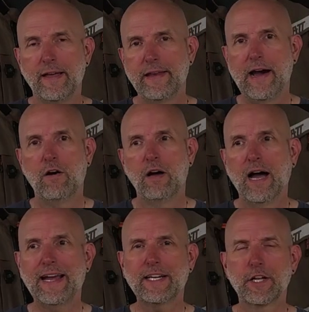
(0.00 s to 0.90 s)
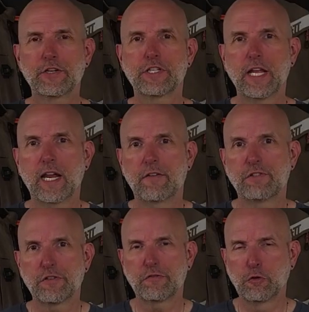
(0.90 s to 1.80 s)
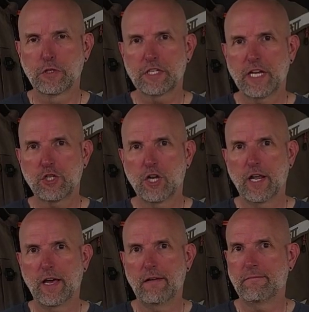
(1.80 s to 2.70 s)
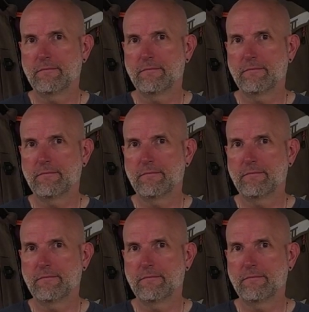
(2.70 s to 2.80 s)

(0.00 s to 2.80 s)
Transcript: Now, I can understand if it's a fuel station at,